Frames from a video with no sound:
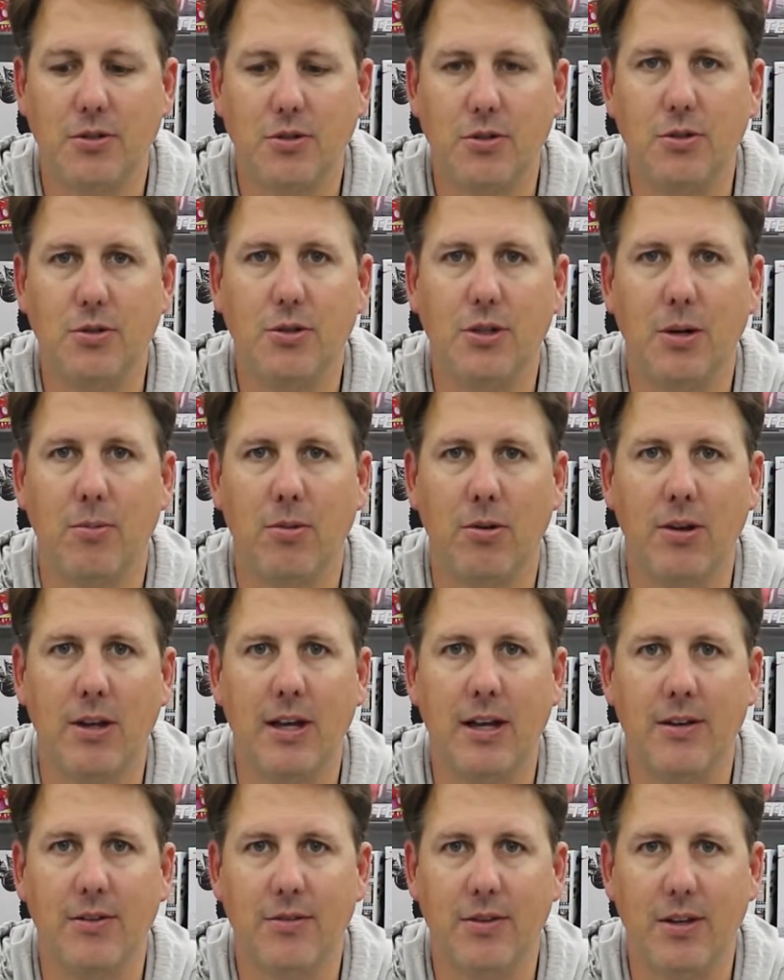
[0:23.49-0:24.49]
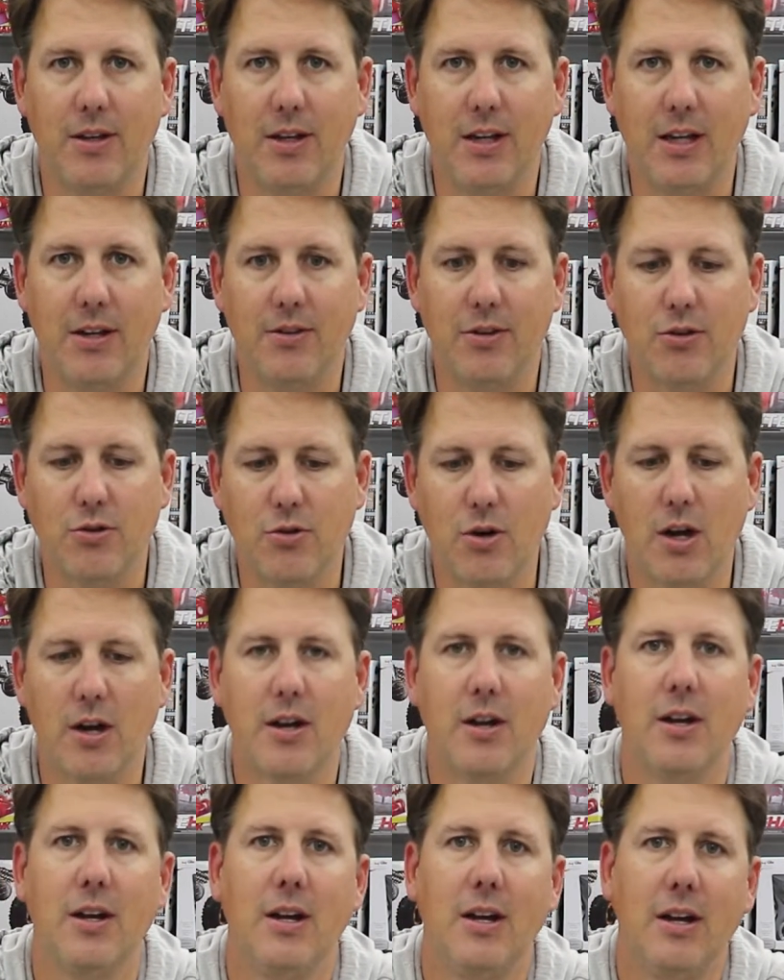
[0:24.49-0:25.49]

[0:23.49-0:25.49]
two AA's in the truck